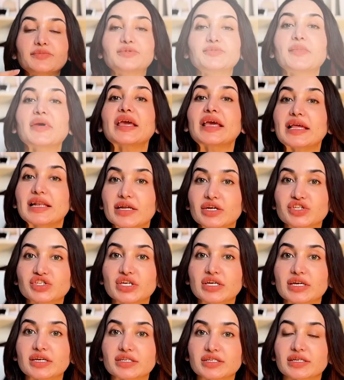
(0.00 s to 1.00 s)
The women
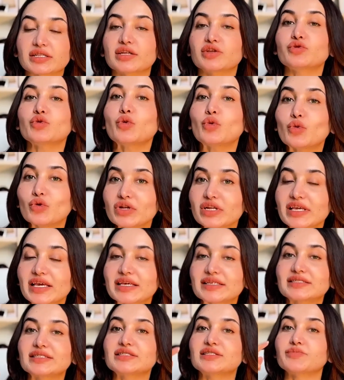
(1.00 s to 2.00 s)
promoting this trend online
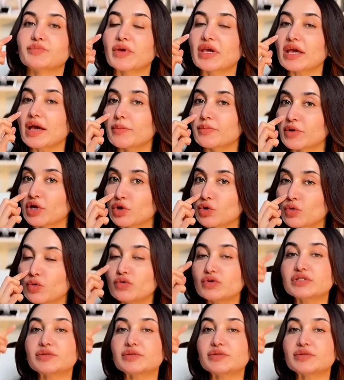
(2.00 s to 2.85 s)
often have professional